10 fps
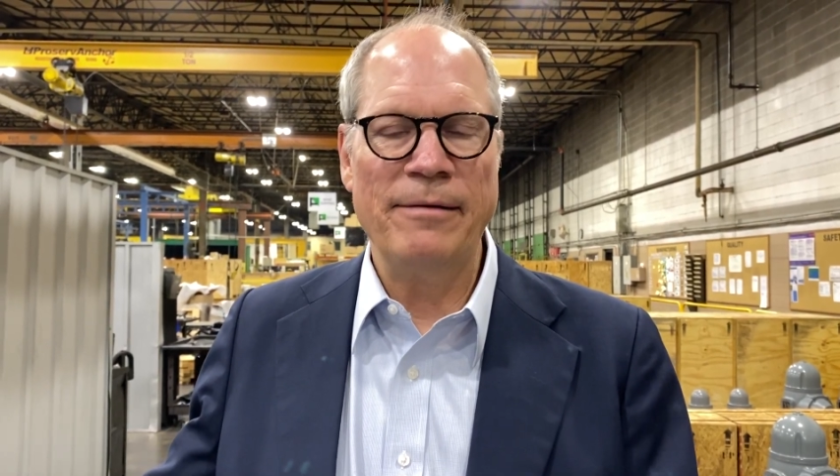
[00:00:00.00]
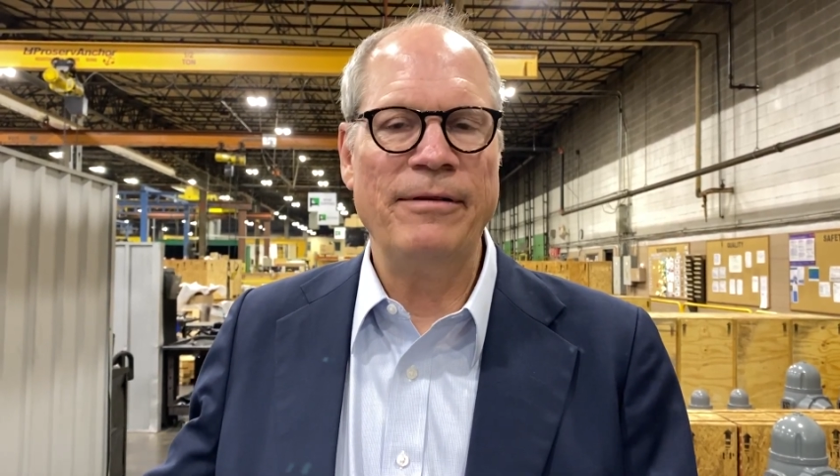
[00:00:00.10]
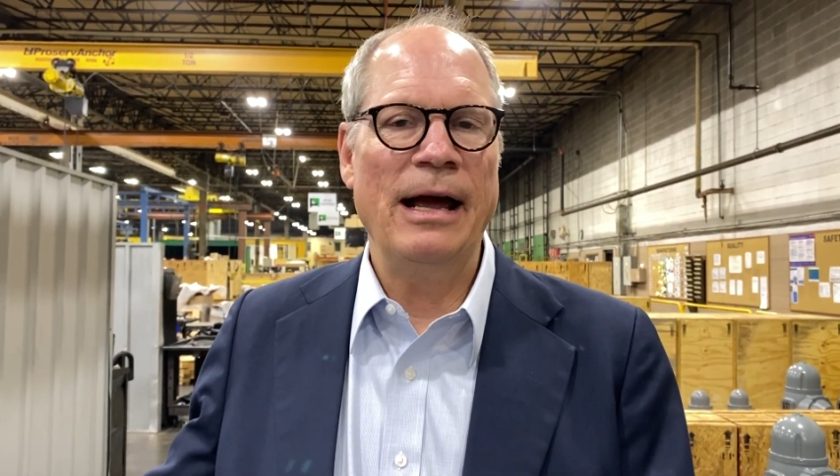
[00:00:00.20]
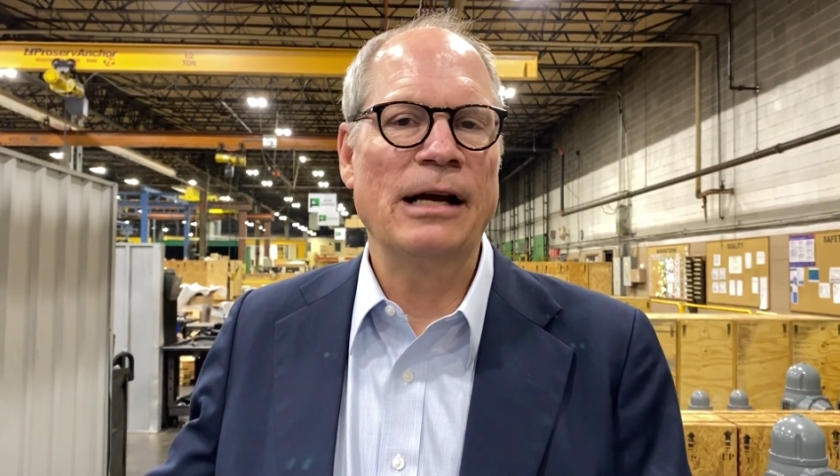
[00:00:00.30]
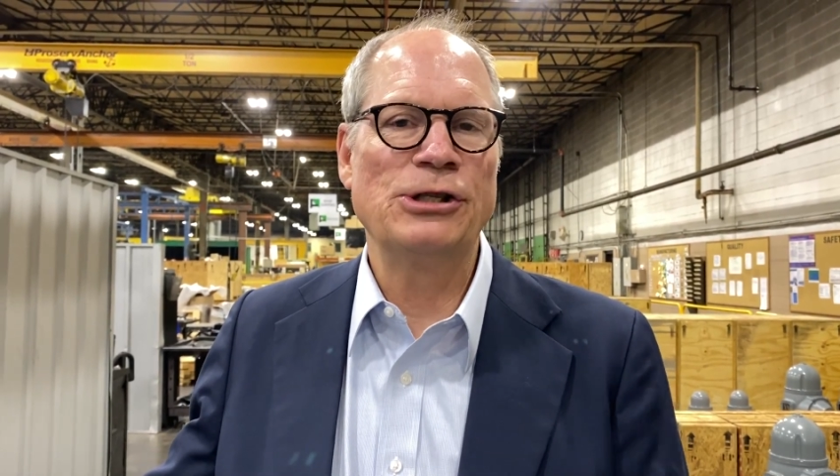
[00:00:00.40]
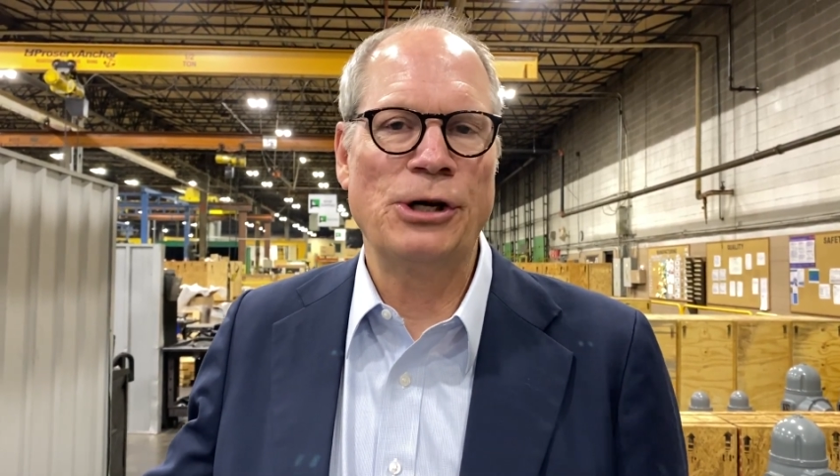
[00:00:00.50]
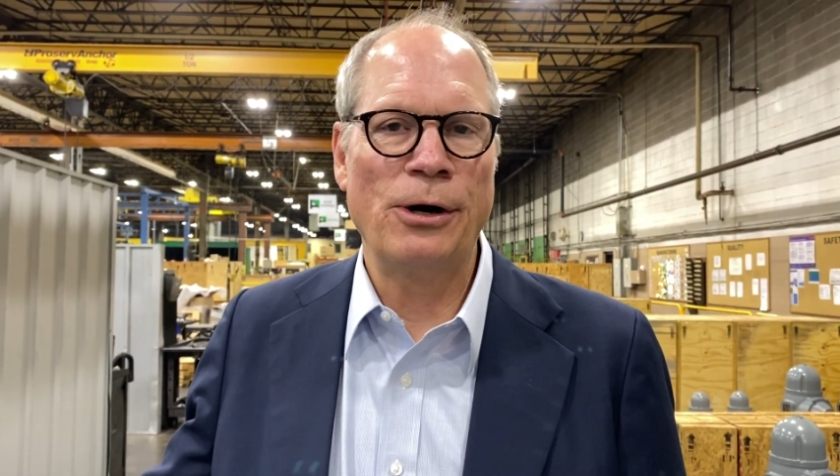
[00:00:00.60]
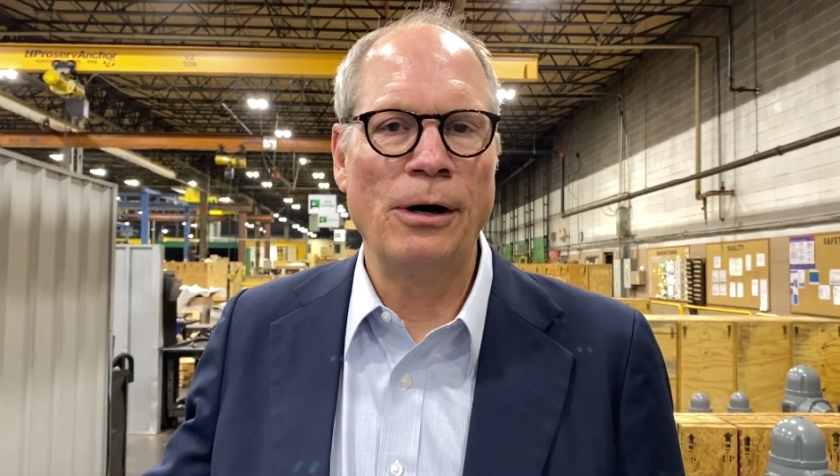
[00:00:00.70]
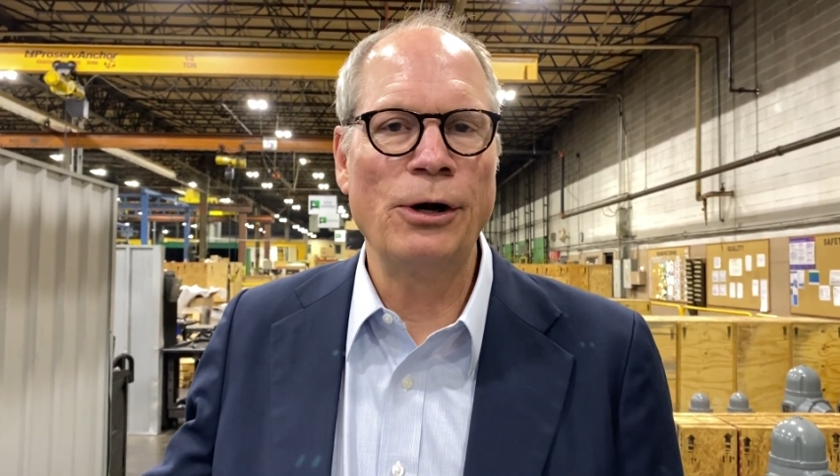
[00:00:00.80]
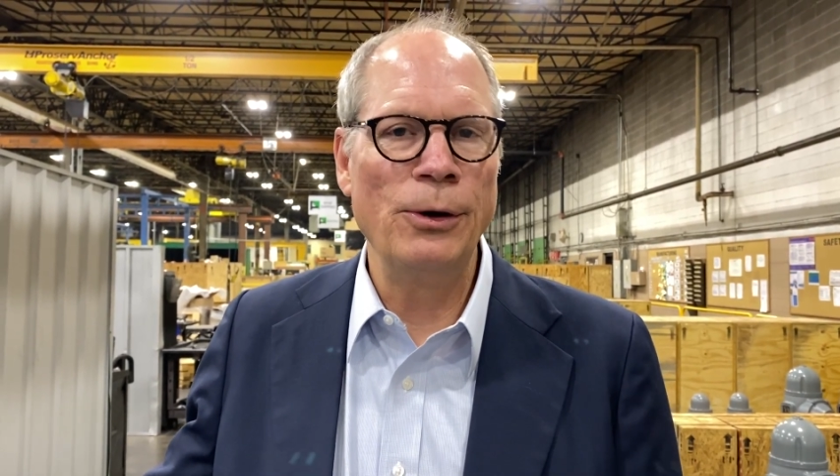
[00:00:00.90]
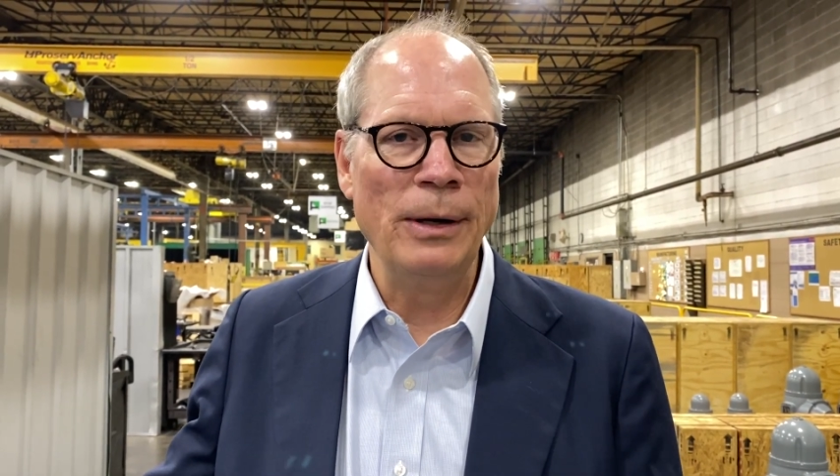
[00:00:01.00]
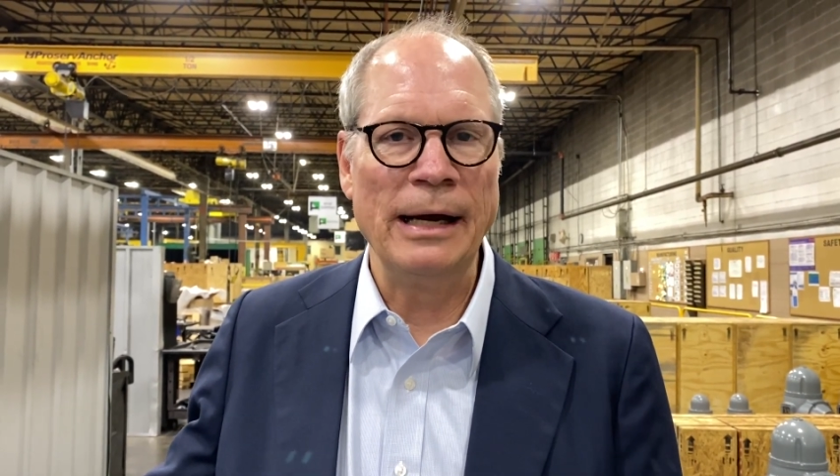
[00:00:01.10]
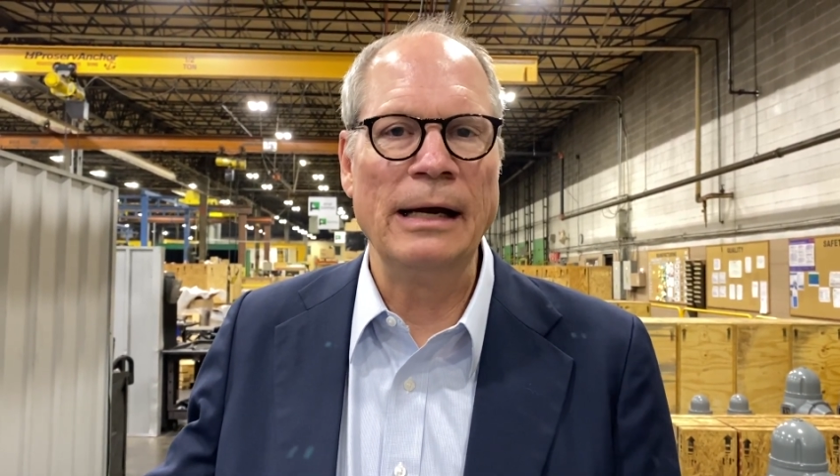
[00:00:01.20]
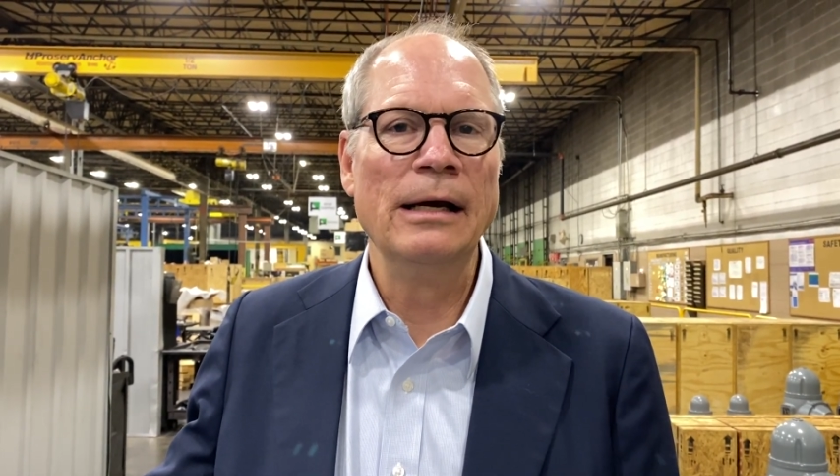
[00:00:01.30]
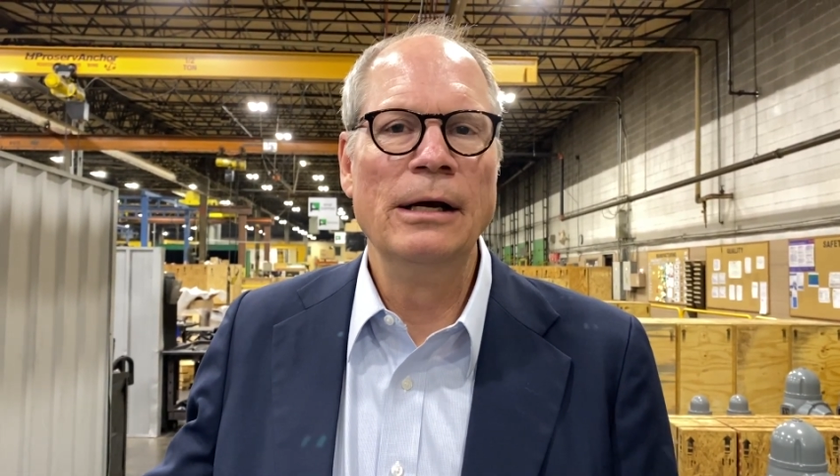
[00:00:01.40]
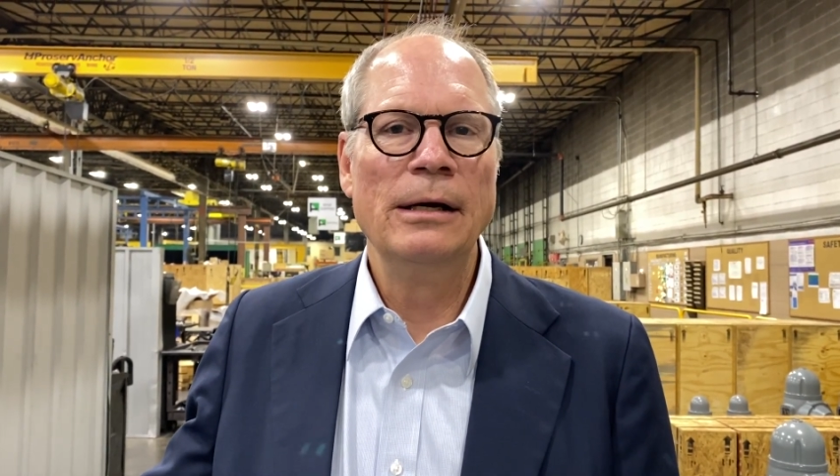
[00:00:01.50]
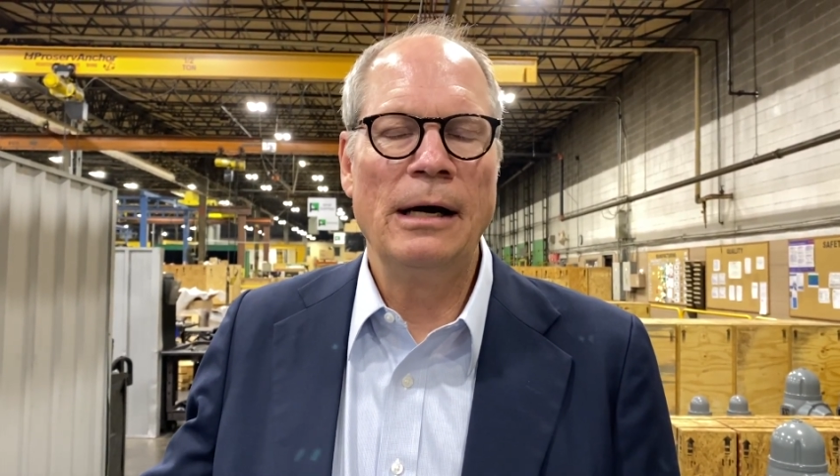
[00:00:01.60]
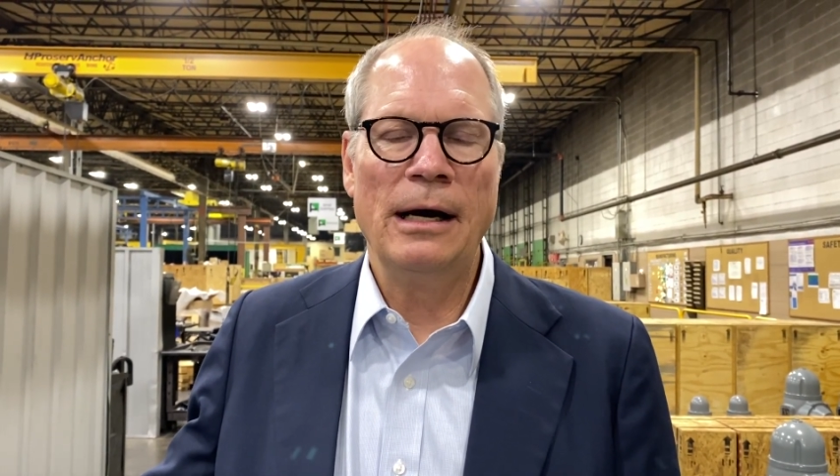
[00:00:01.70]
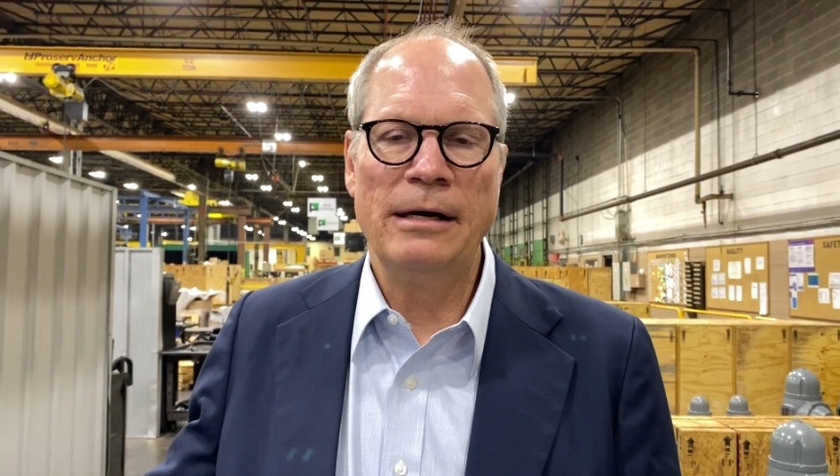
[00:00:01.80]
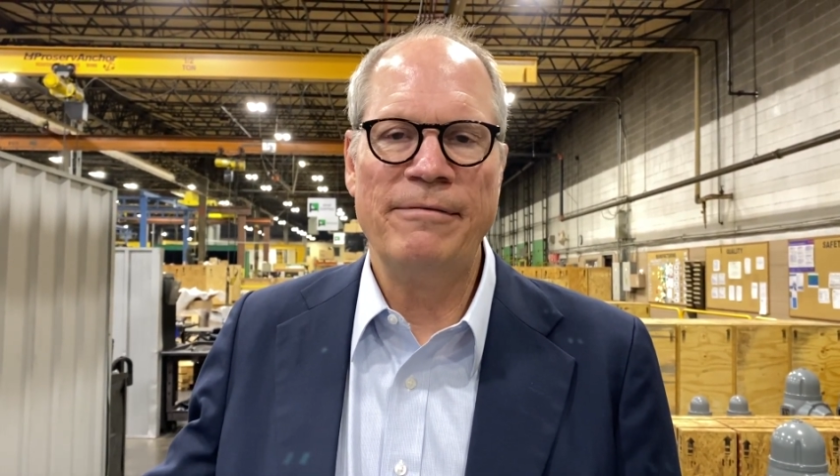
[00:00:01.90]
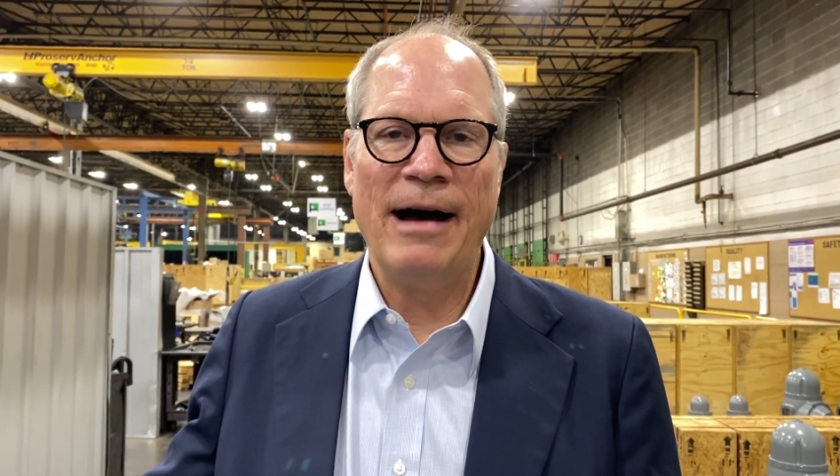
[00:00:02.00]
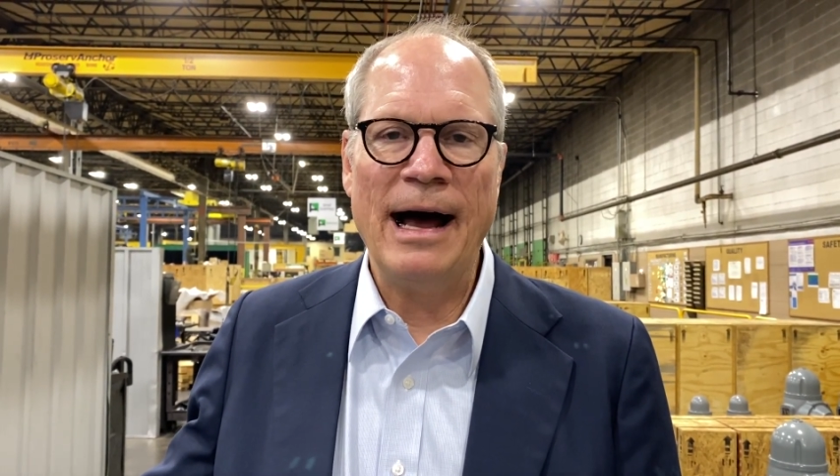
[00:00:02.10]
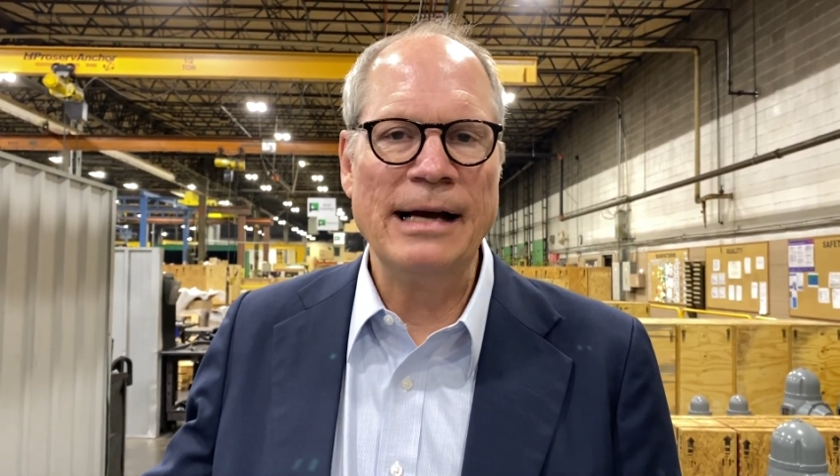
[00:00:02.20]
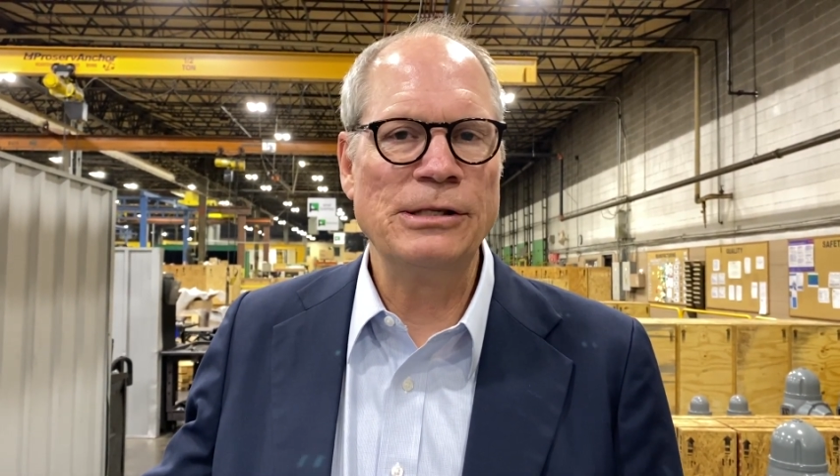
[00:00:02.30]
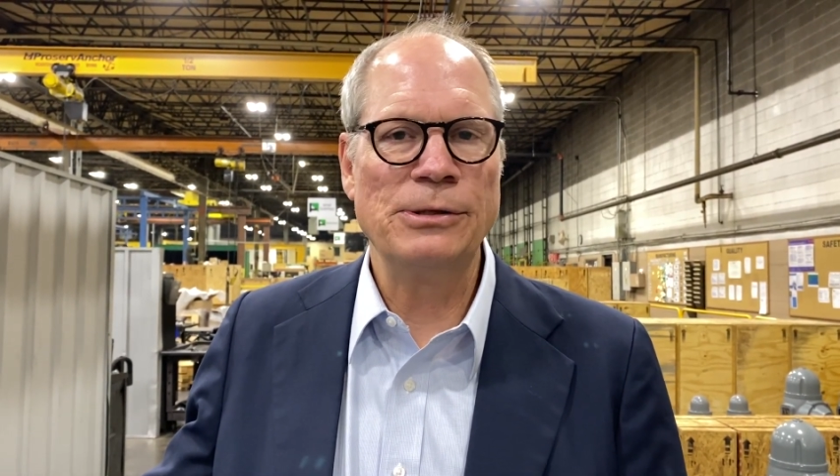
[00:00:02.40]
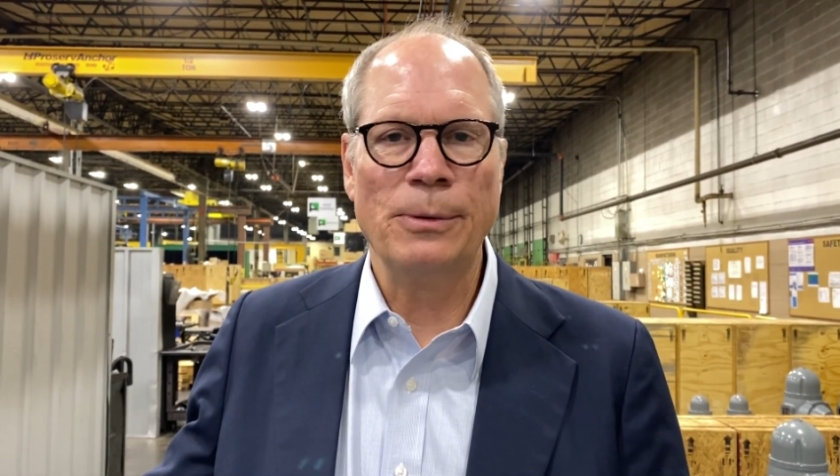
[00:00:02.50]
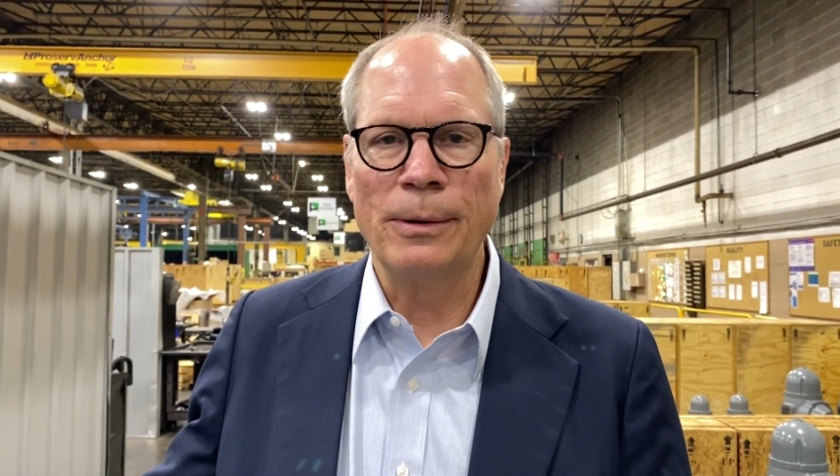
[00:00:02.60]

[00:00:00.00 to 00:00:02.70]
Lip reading: of external cooling device